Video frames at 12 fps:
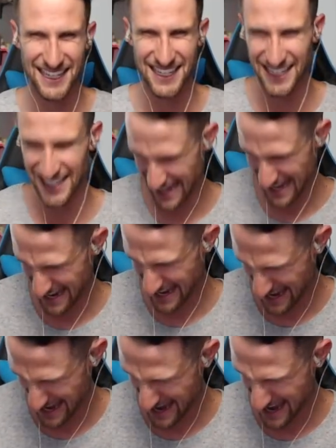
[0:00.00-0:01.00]
Molt just can't
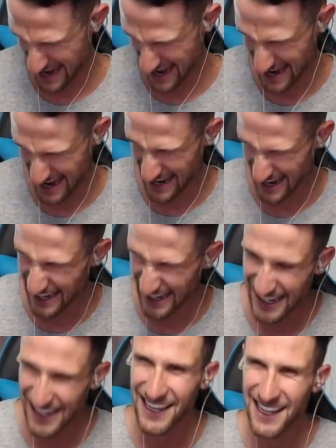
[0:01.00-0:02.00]
be trolled. I guess he's too
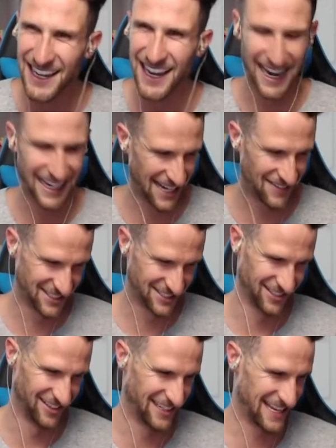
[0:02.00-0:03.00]
good. I can't be trolled.